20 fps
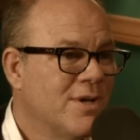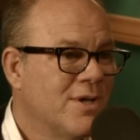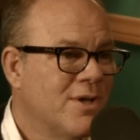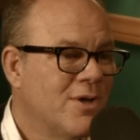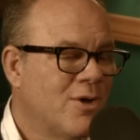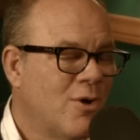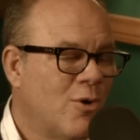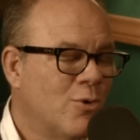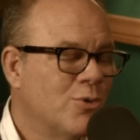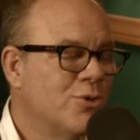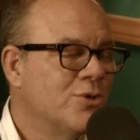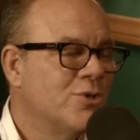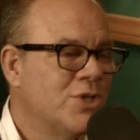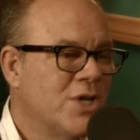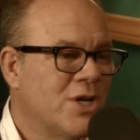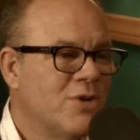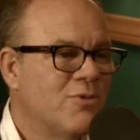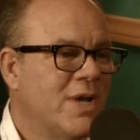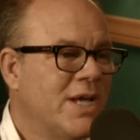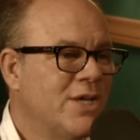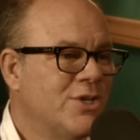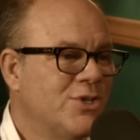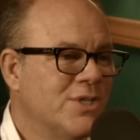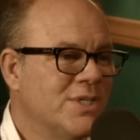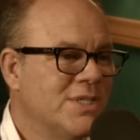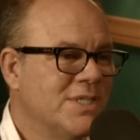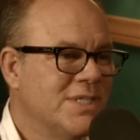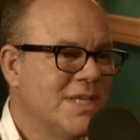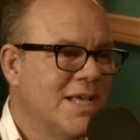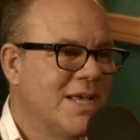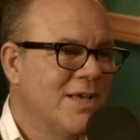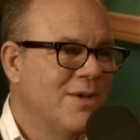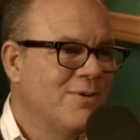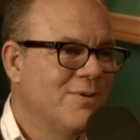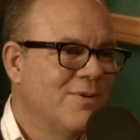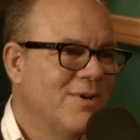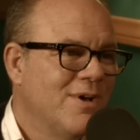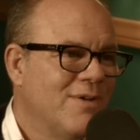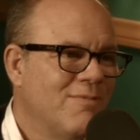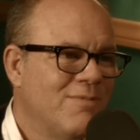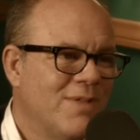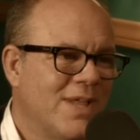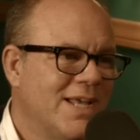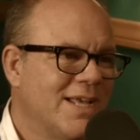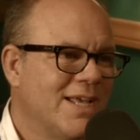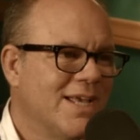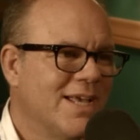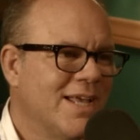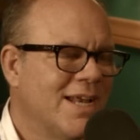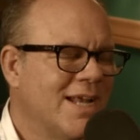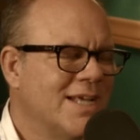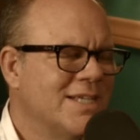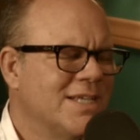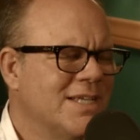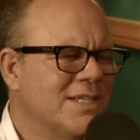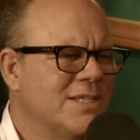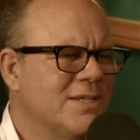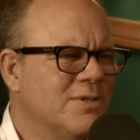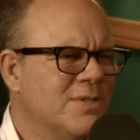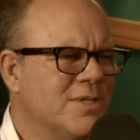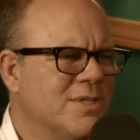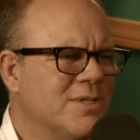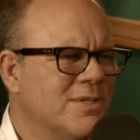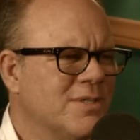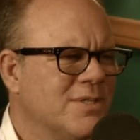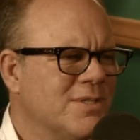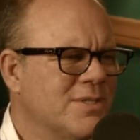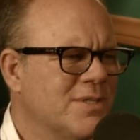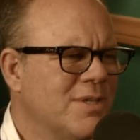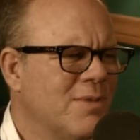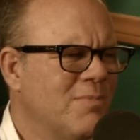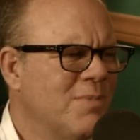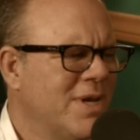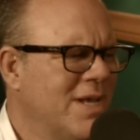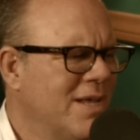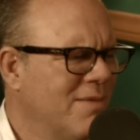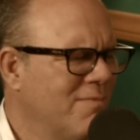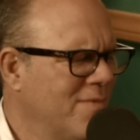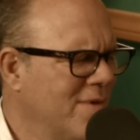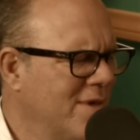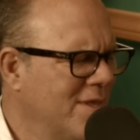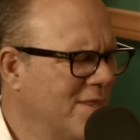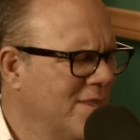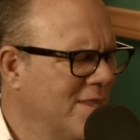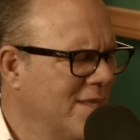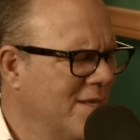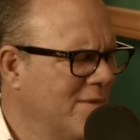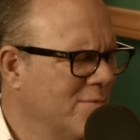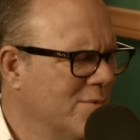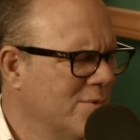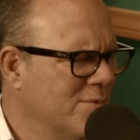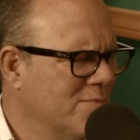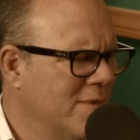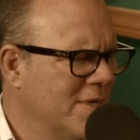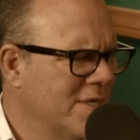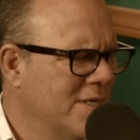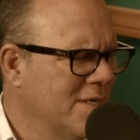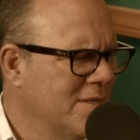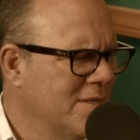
older generations now of like, and I said to somebody, I think it was my